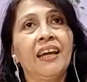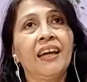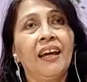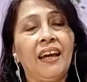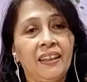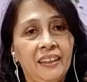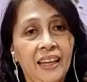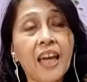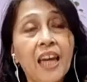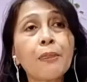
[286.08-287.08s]
And
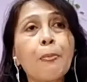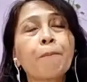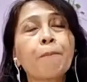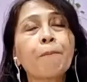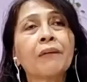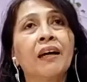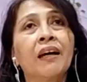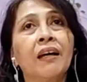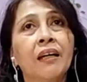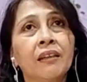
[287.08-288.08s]
then
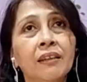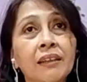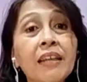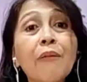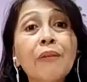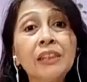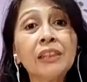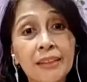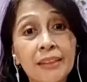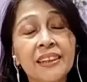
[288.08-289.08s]
the Taoist
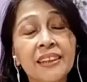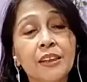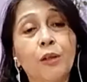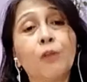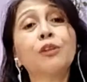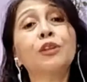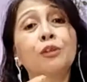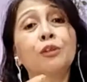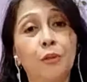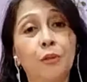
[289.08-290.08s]
medicine also
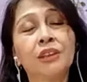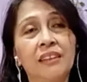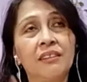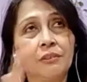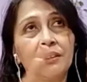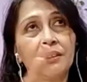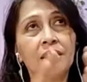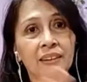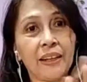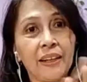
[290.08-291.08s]
goes into that
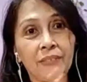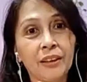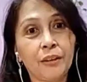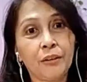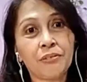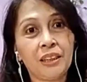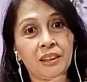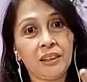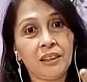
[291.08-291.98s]
level of healing.